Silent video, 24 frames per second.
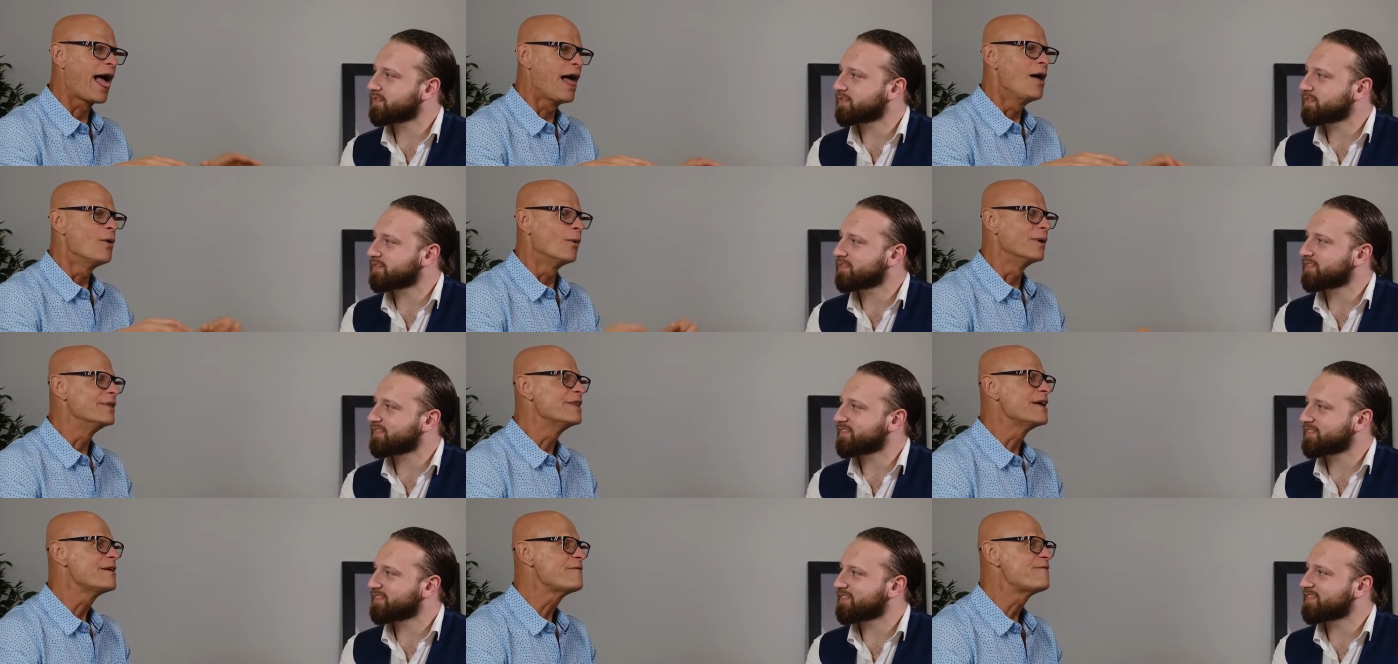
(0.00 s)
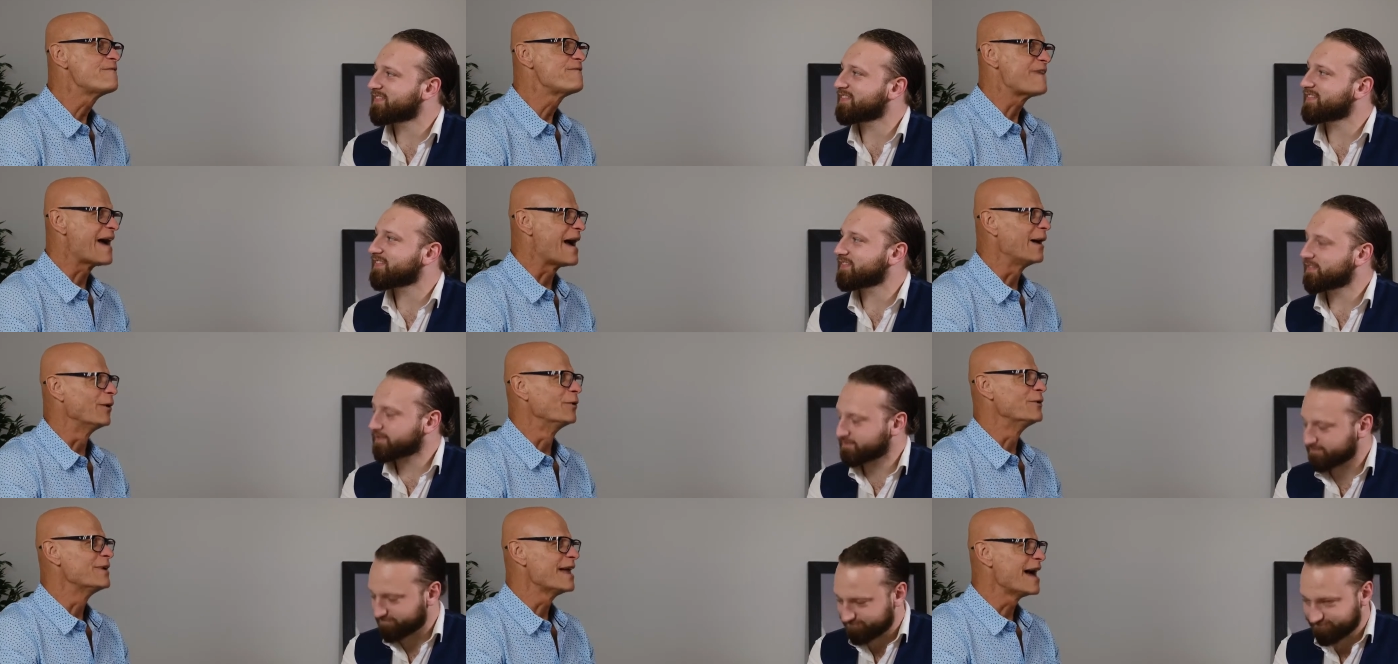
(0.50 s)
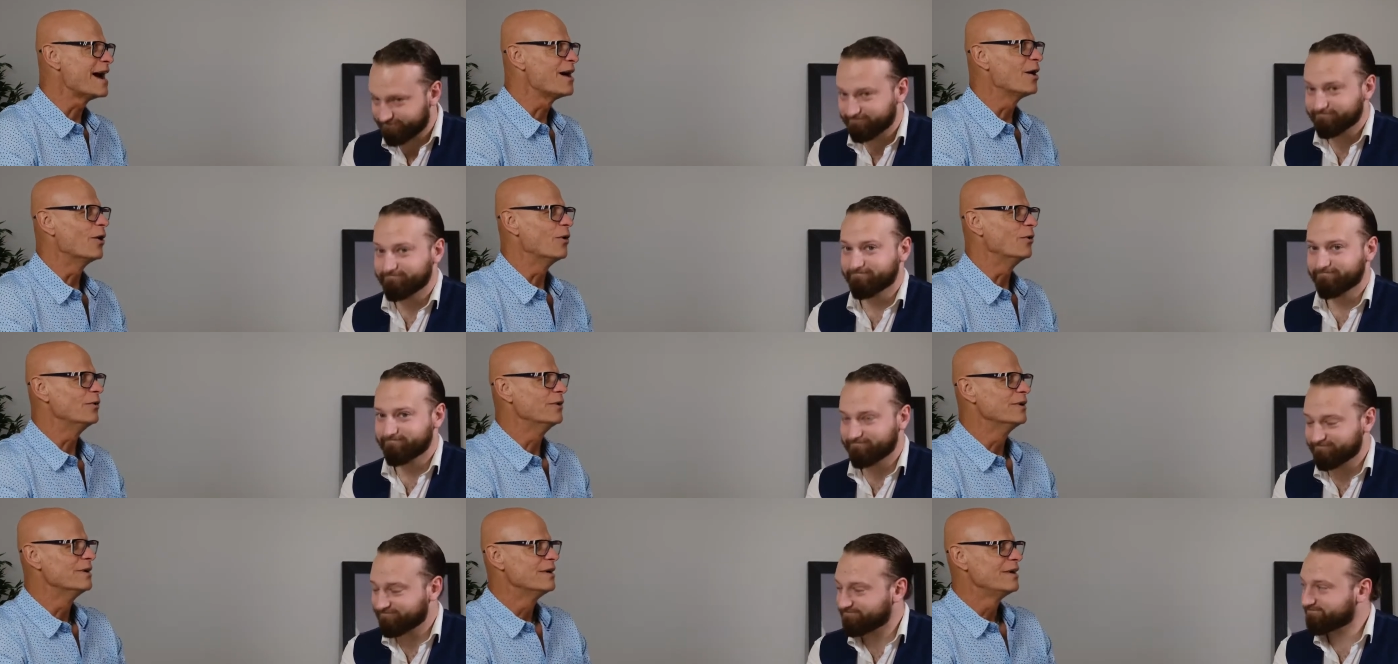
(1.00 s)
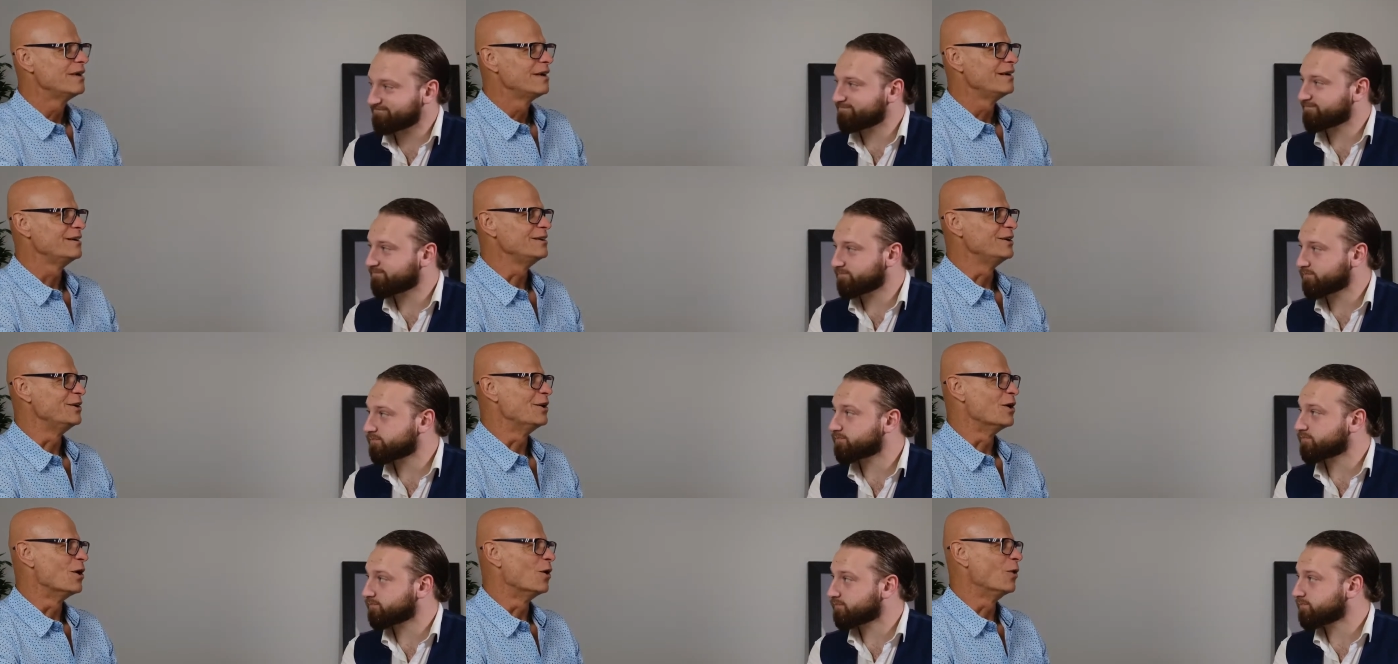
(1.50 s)
Speaker 1: when they found out,
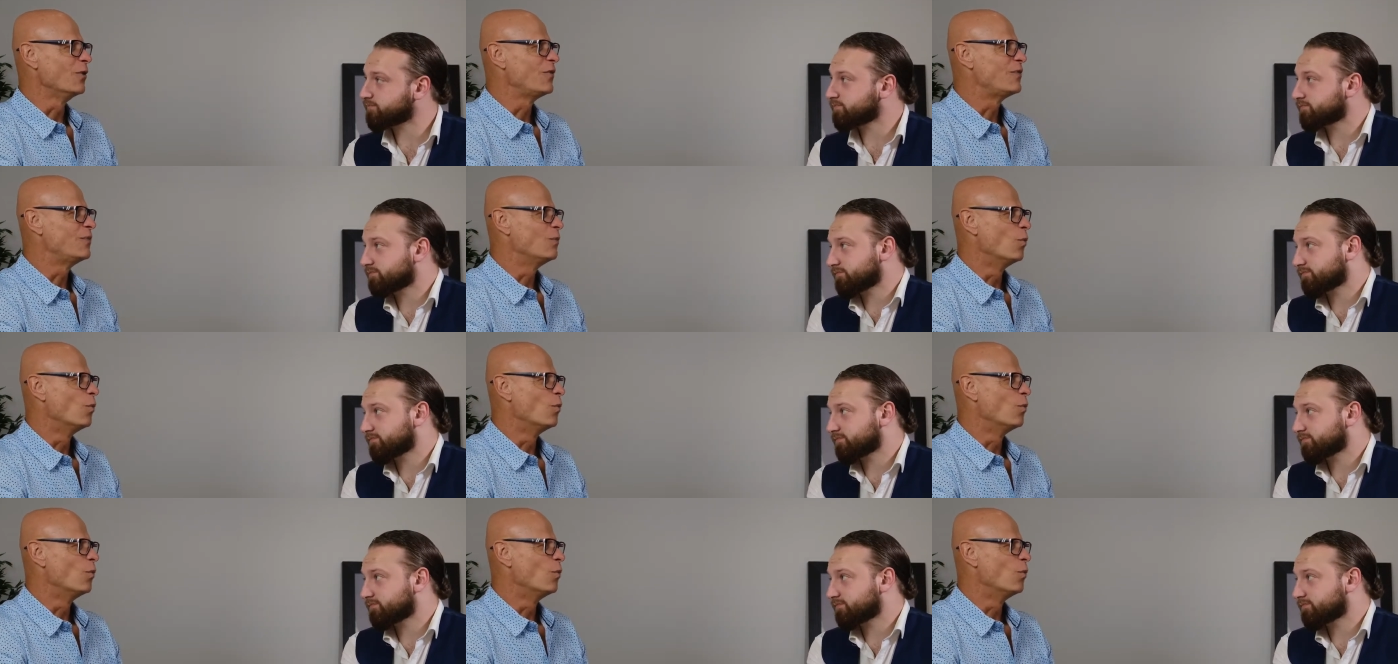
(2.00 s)
you know,